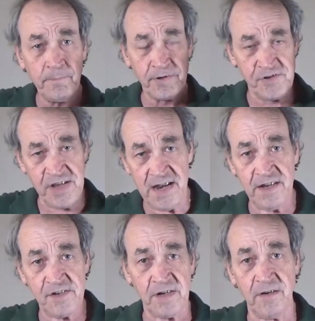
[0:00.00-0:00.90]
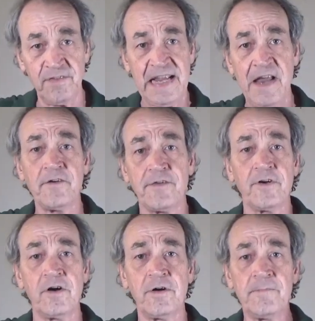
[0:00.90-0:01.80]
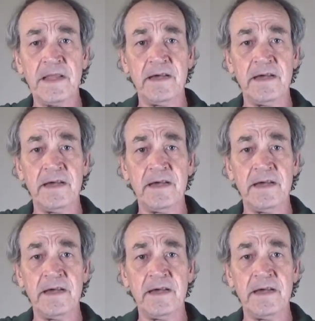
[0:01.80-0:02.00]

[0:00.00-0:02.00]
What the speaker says: percentage of Neanderthal